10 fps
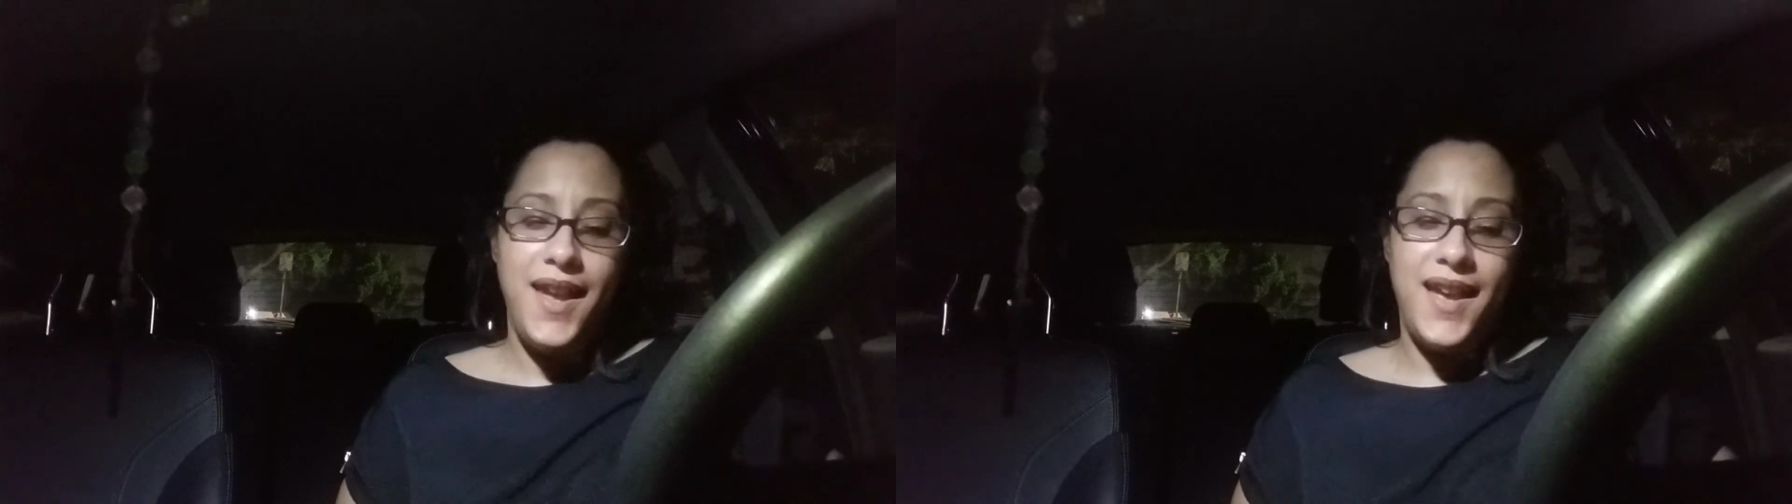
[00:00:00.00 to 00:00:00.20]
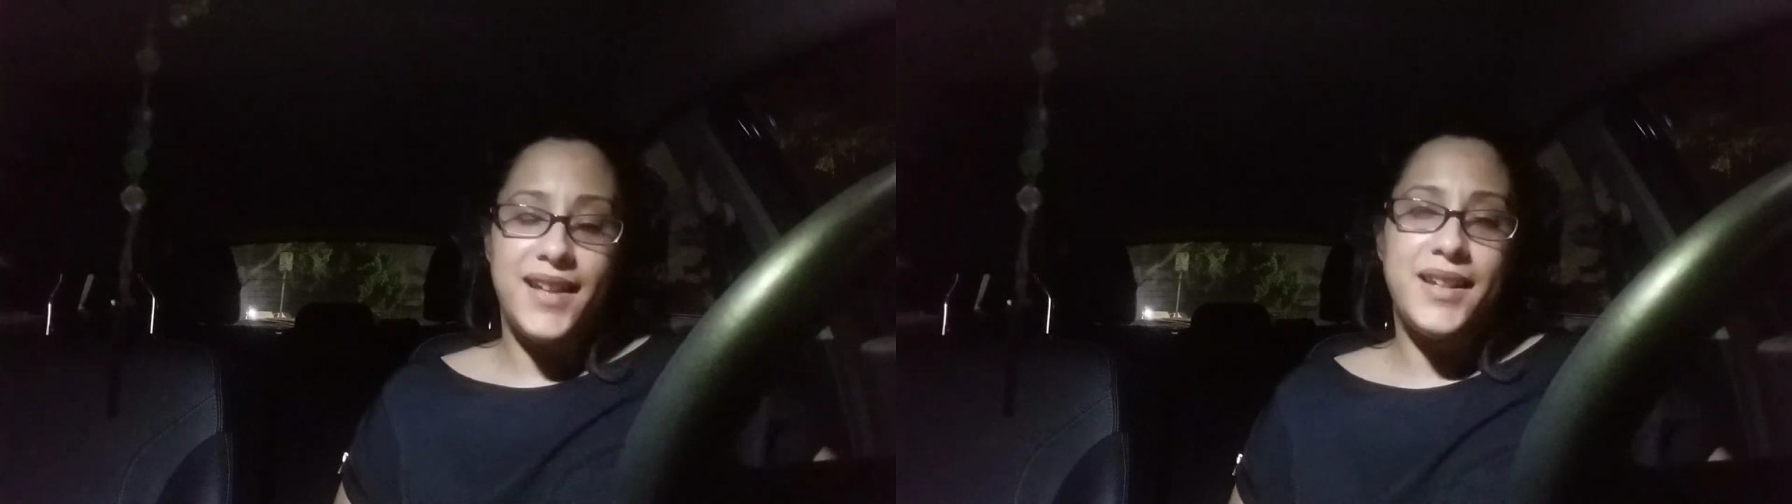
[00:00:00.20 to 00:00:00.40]

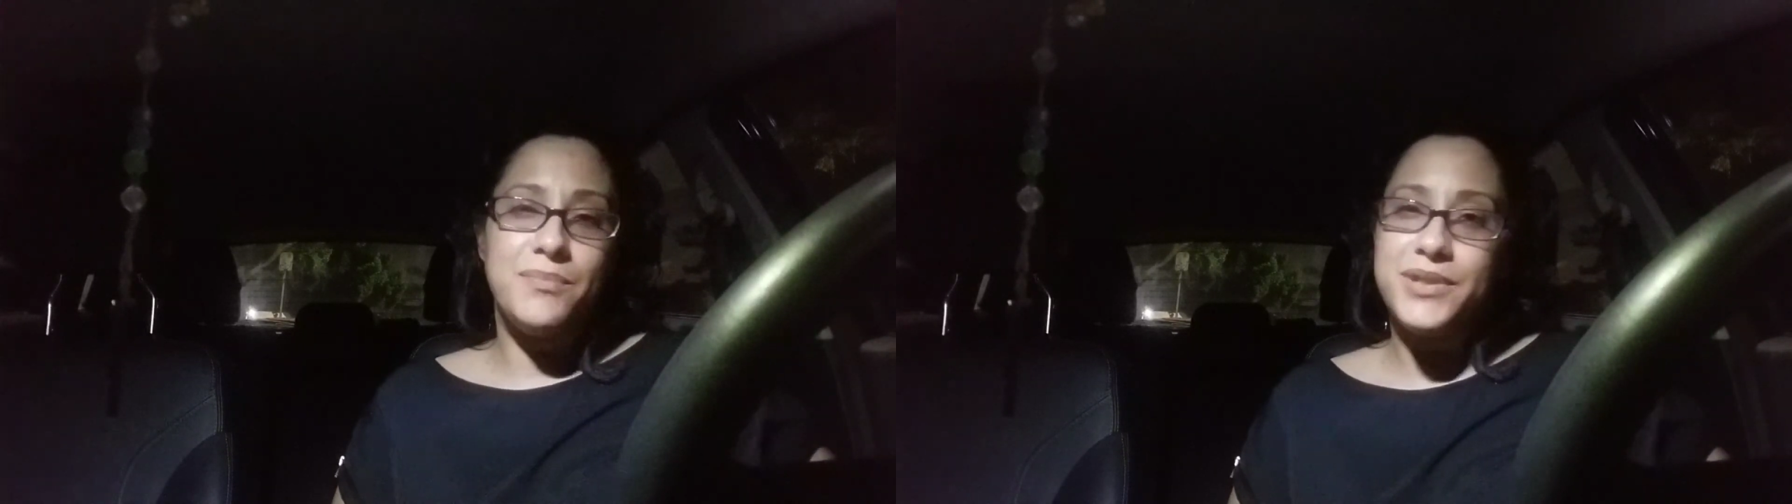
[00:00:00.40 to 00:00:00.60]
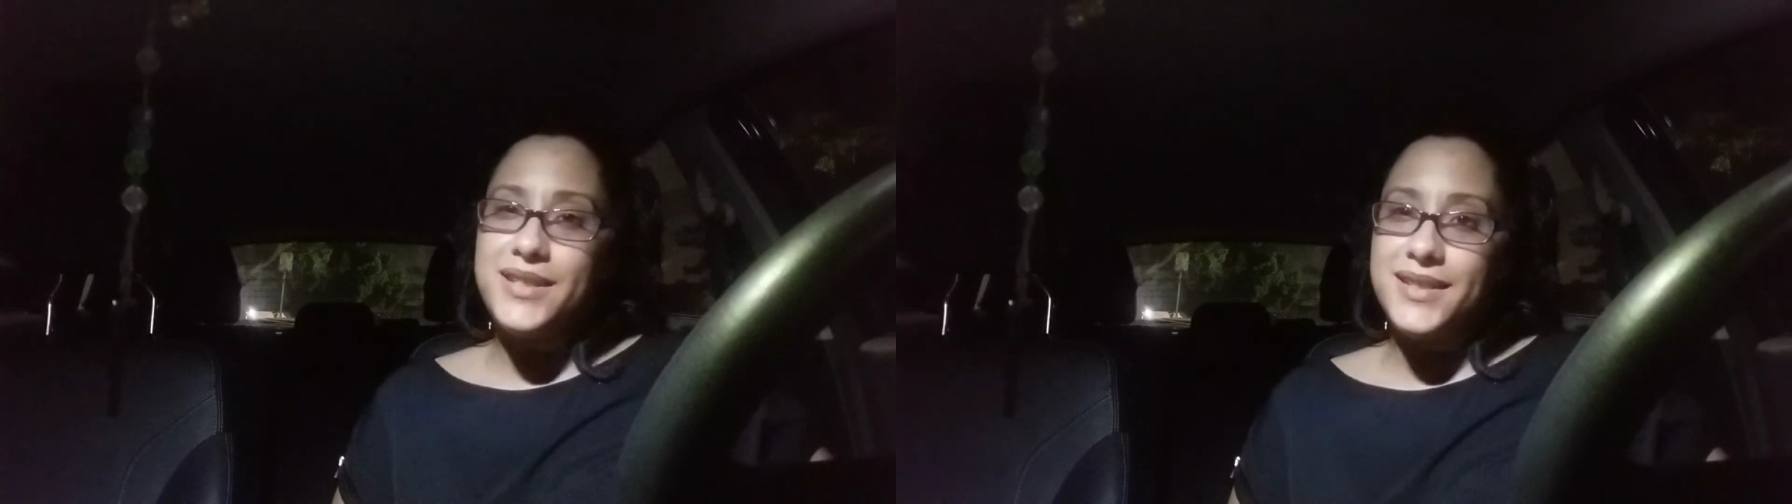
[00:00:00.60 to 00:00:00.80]

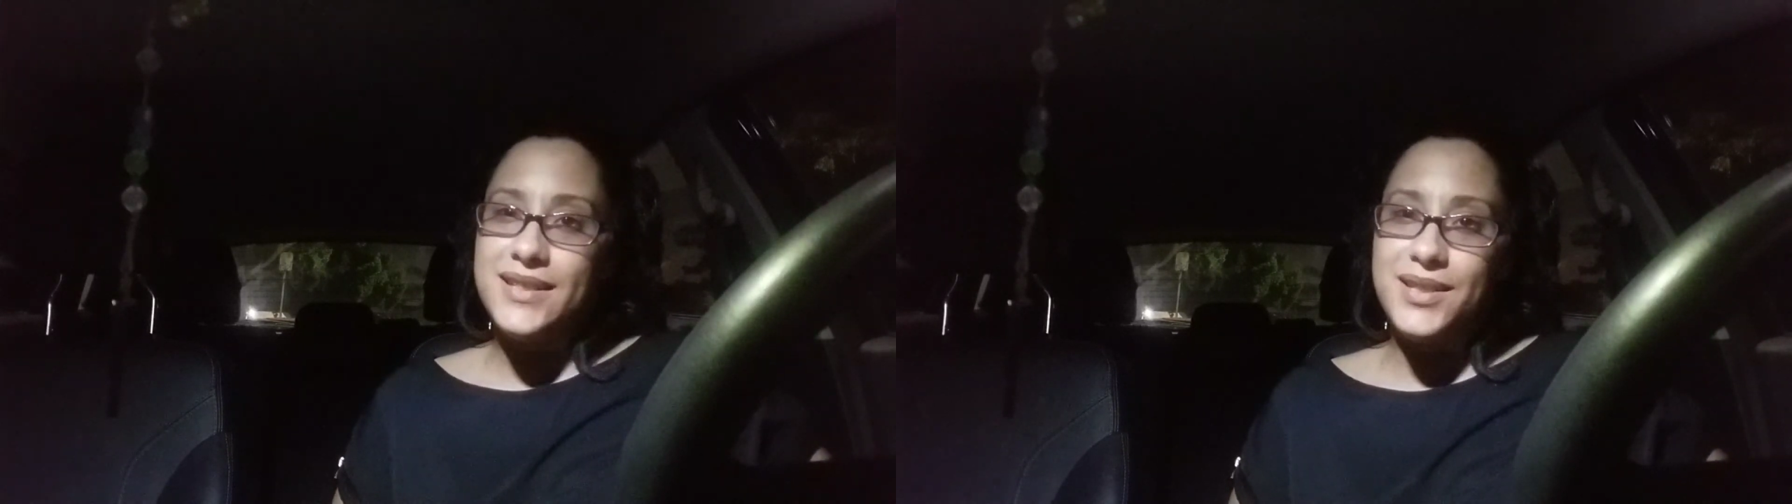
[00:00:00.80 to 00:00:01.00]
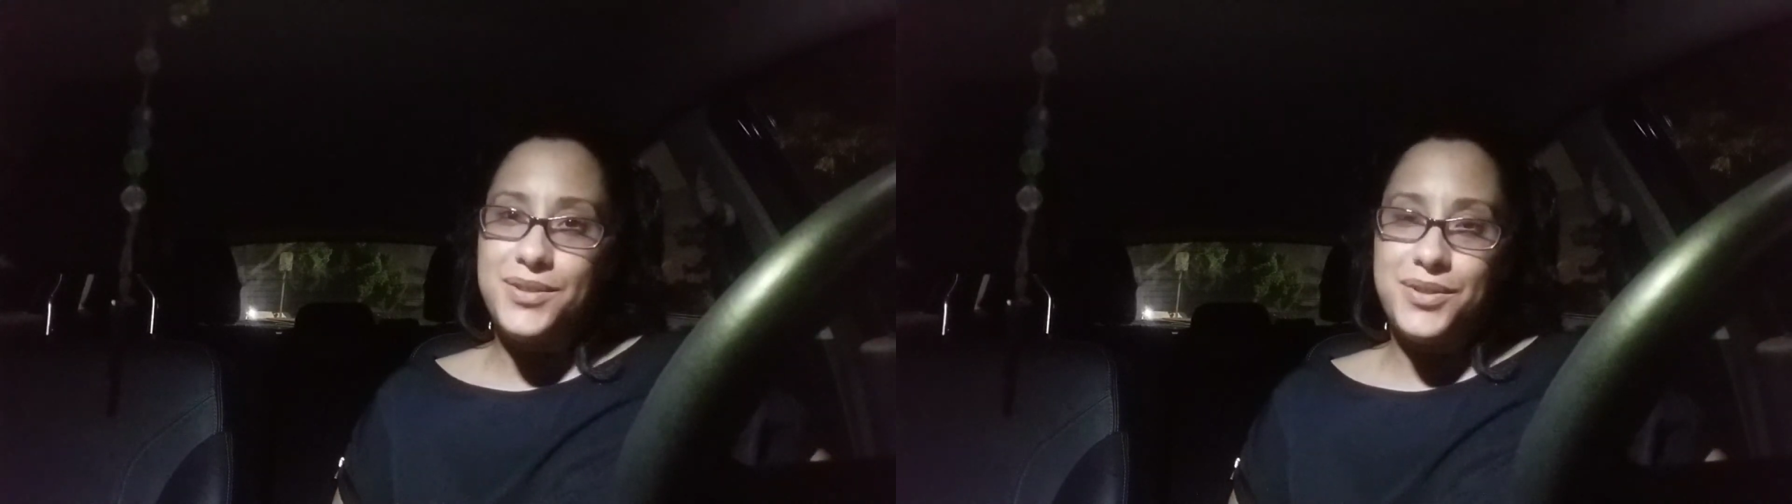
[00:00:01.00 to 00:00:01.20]
And please
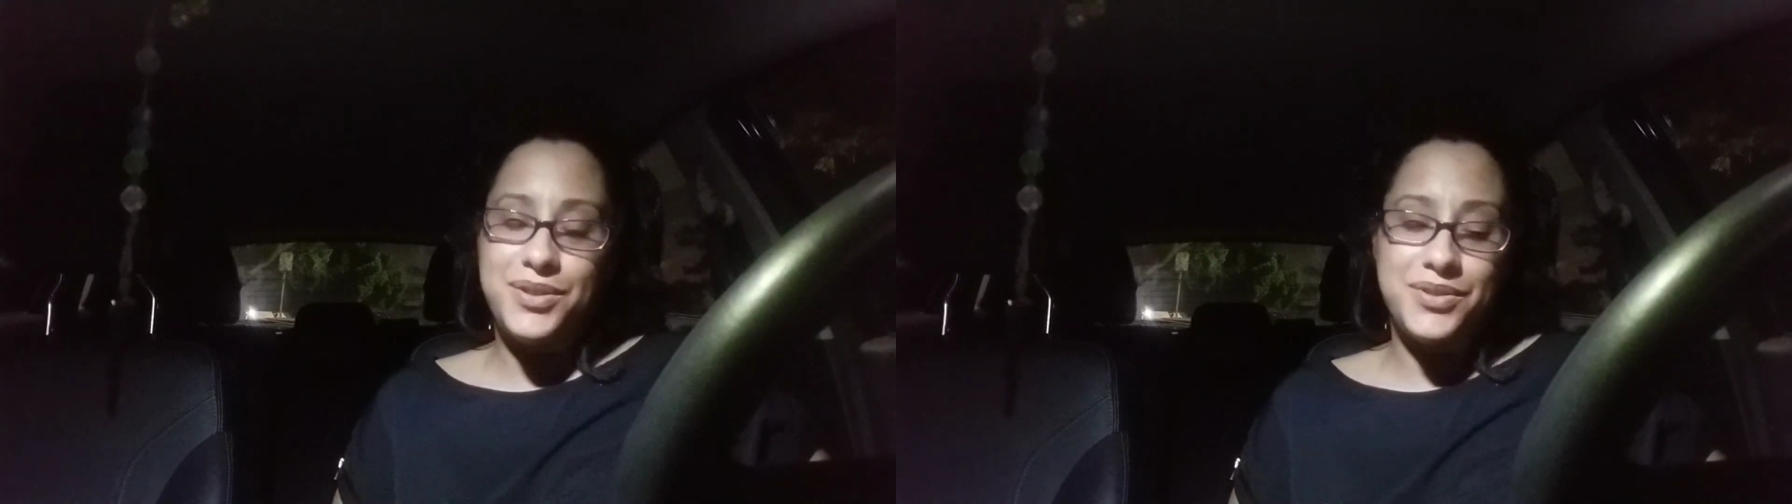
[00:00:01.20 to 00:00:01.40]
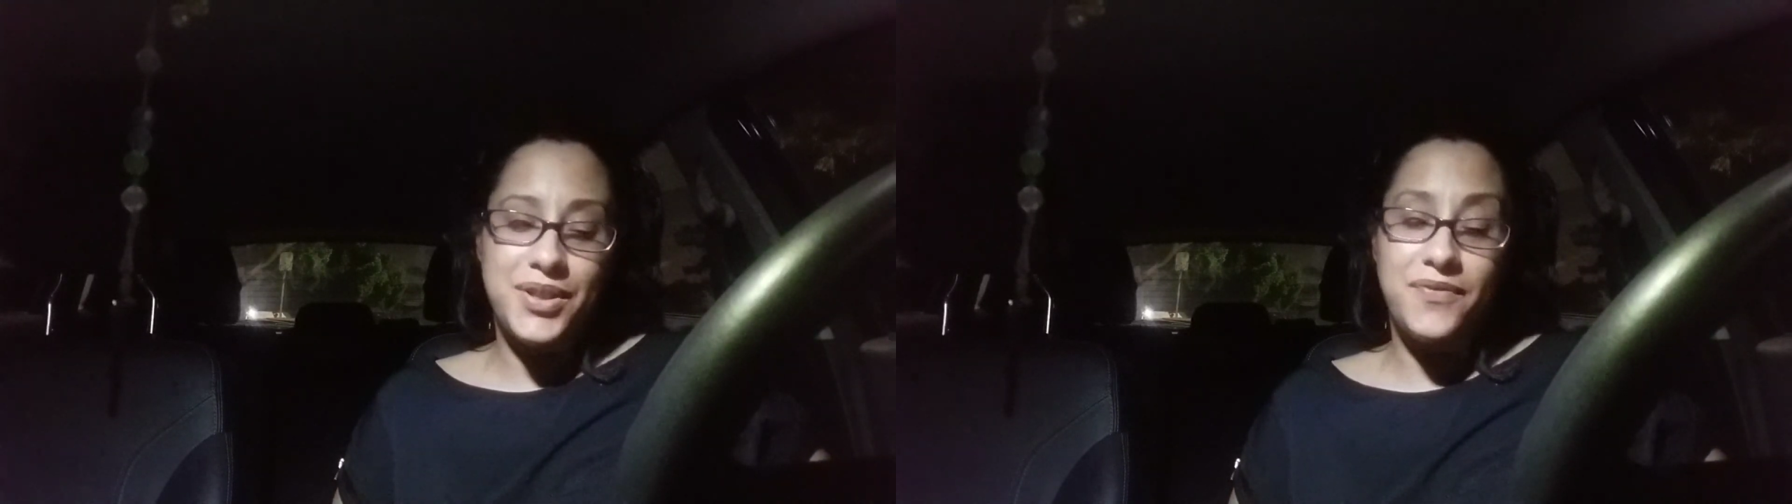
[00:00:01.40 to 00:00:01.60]
continue to do so.